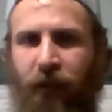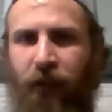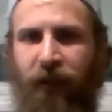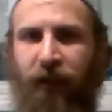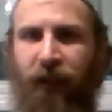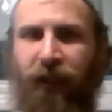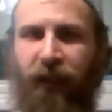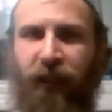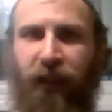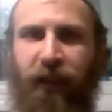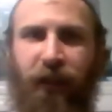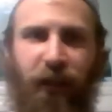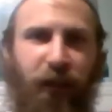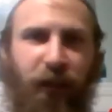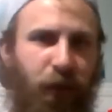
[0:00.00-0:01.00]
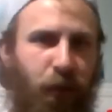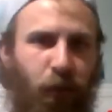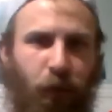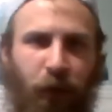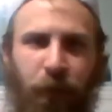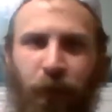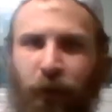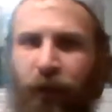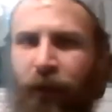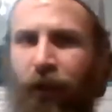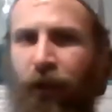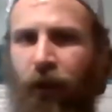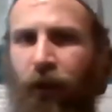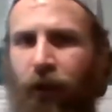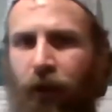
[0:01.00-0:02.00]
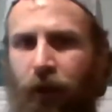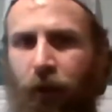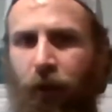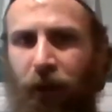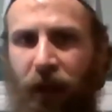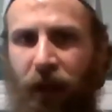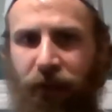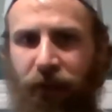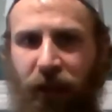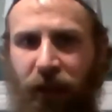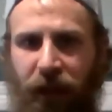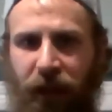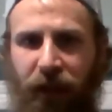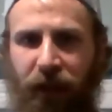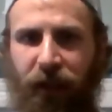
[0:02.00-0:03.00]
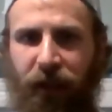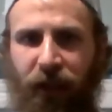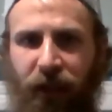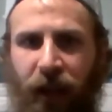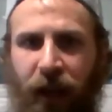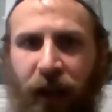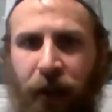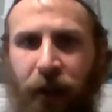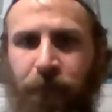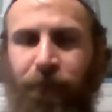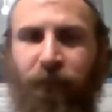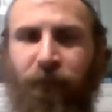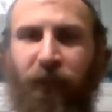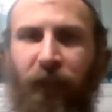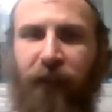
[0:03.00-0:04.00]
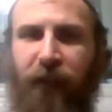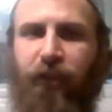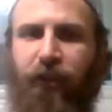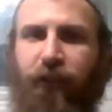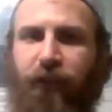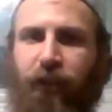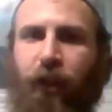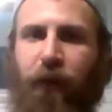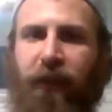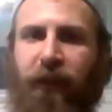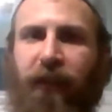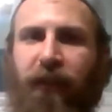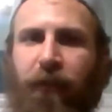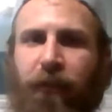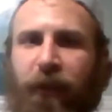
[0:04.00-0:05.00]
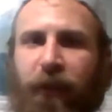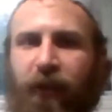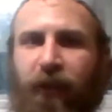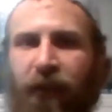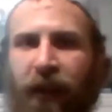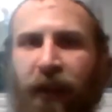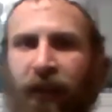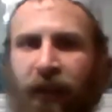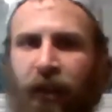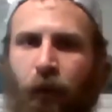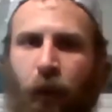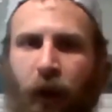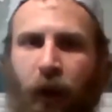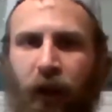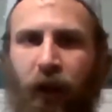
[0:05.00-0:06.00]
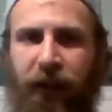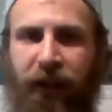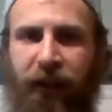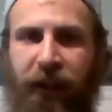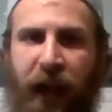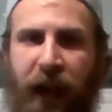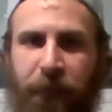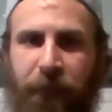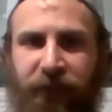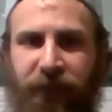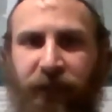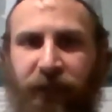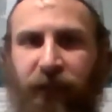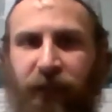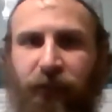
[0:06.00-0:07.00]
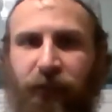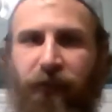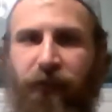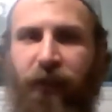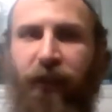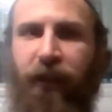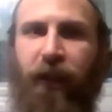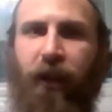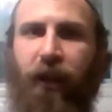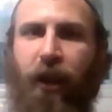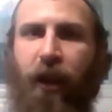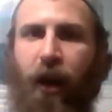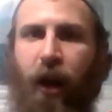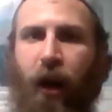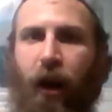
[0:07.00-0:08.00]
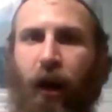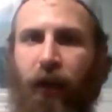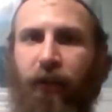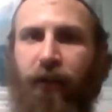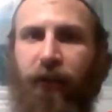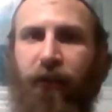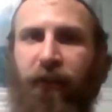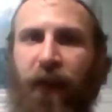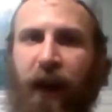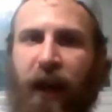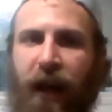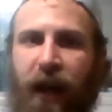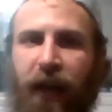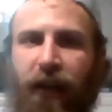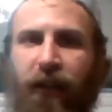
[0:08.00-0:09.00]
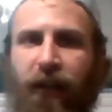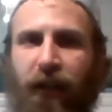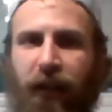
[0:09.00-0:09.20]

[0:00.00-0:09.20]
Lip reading: the wormwood or whatever that is. I choose to go with this because finding a quality Absinth is very hard to find